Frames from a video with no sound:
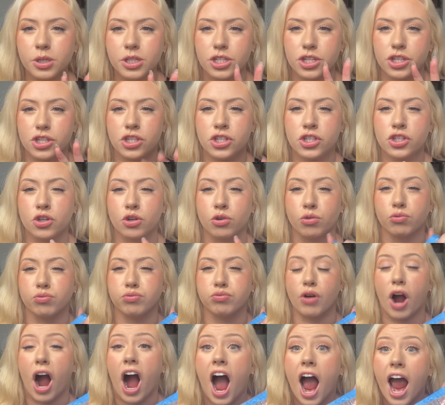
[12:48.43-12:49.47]

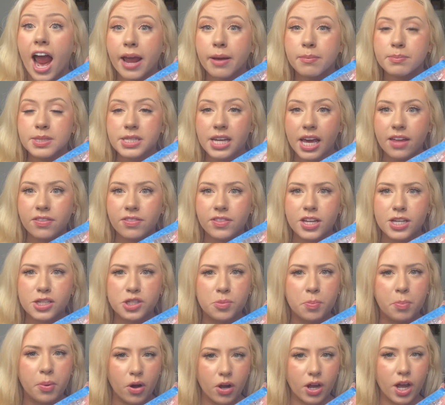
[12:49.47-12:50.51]
described in this
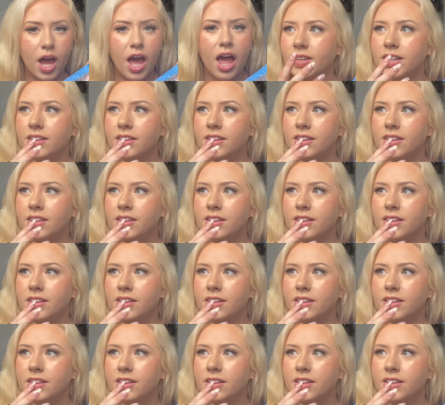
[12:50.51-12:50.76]
book.